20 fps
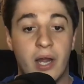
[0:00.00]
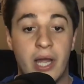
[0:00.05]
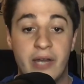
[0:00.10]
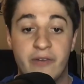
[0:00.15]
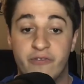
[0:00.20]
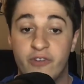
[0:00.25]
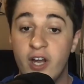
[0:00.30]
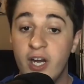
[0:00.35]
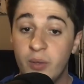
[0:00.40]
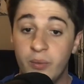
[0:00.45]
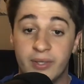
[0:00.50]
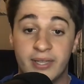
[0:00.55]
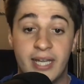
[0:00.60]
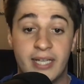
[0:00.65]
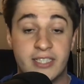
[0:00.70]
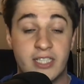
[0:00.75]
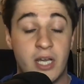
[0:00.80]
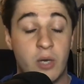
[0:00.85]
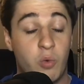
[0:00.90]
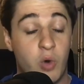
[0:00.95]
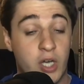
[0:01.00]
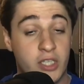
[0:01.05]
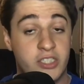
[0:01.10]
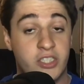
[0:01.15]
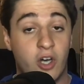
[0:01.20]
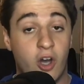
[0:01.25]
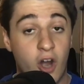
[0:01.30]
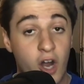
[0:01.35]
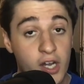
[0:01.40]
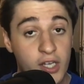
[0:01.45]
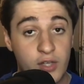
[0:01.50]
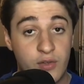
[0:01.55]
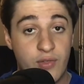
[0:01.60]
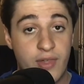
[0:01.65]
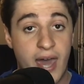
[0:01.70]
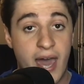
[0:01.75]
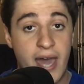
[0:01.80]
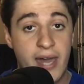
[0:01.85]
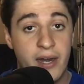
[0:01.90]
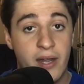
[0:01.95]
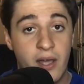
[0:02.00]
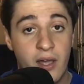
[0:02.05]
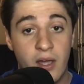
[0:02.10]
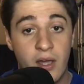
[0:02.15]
And for anyone that wants to argue that,